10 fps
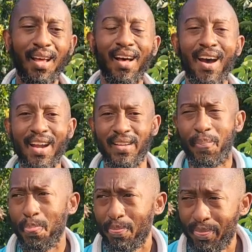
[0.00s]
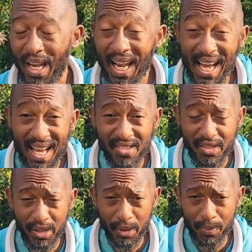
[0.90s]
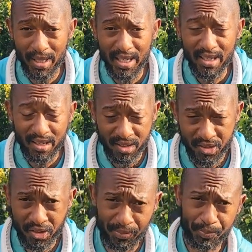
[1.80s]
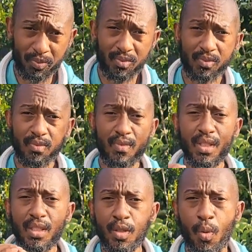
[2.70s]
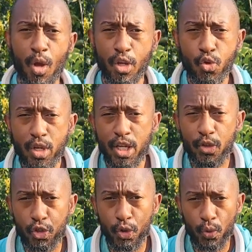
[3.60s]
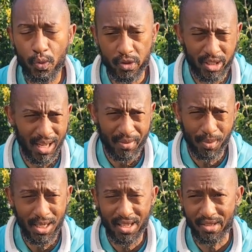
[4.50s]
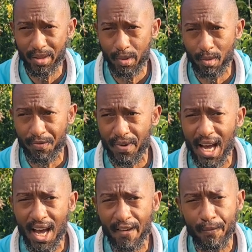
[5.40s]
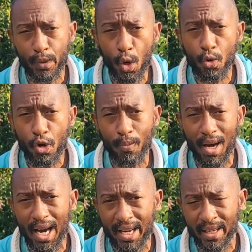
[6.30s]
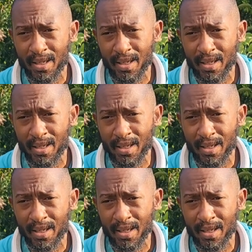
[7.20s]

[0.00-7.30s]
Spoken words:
All right. The last tip is you need to, I believe that's tip number 5, know your body.